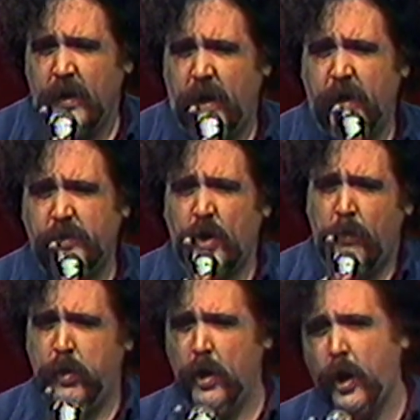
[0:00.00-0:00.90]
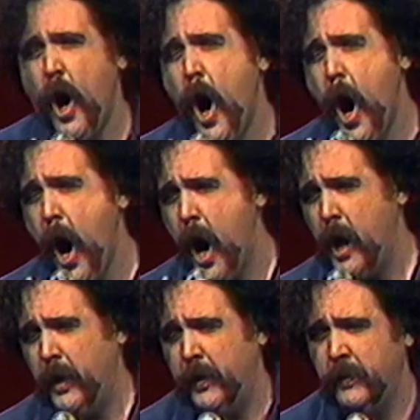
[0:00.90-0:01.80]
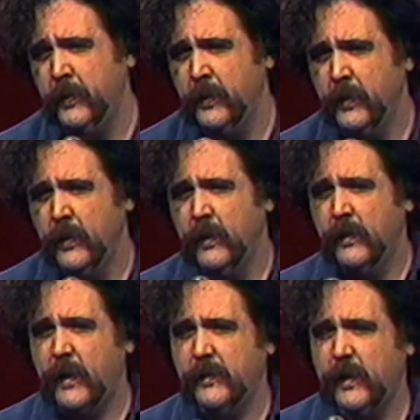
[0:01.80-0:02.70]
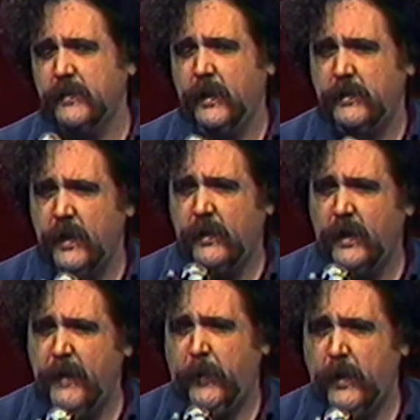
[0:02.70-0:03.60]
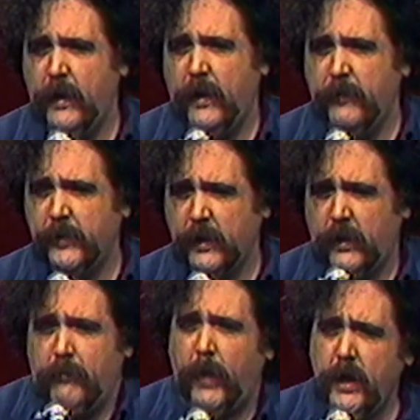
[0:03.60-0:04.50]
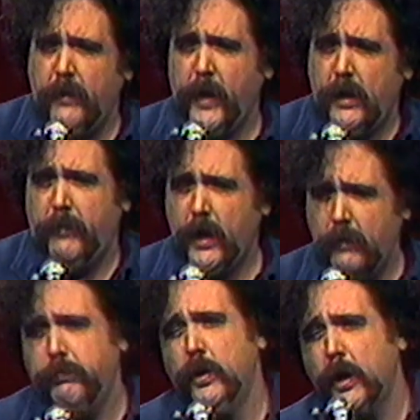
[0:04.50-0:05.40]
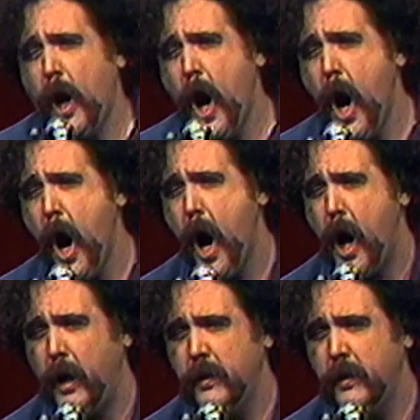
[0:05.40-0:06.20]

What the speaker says: It's pecan. Guy talks like Jed Clampett 99% of the time. Beta, beta, beta, pecan.